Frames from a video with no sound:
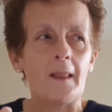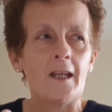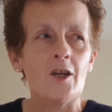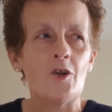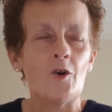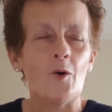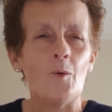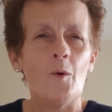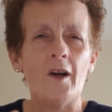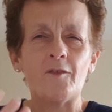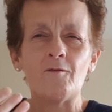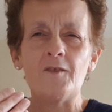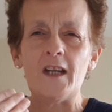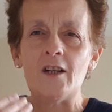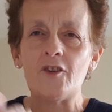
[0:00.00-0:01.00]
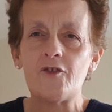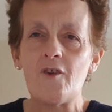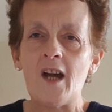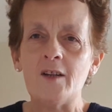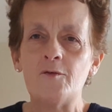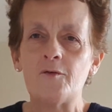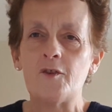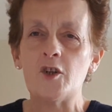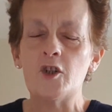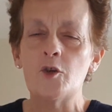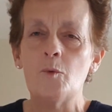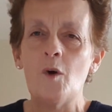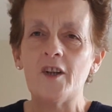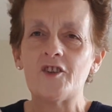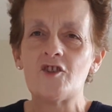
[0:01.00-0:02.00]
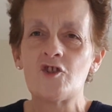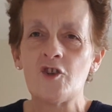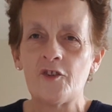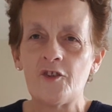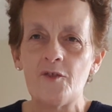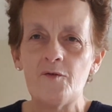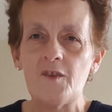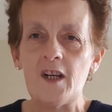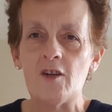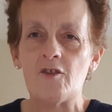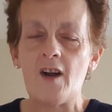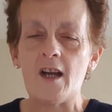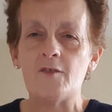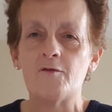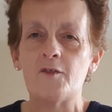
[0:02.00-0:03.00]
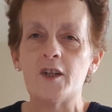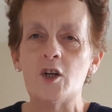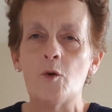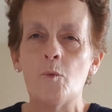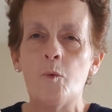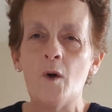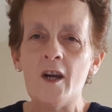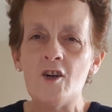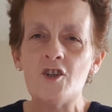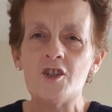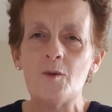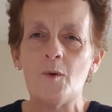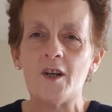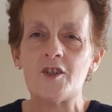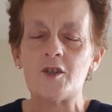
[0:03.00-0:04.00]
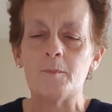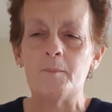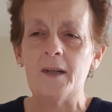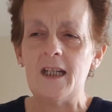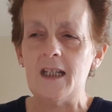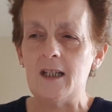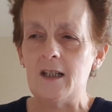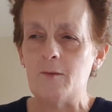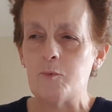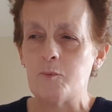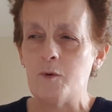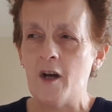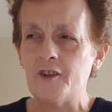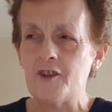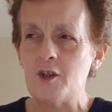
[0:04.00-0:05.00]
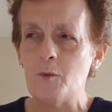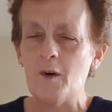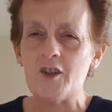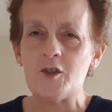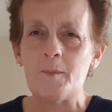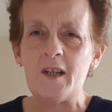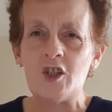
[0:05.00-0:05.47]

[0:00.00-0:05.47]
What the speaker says: what feels right for you, what doesn't feel right for you. Where do you want to be? What do you want to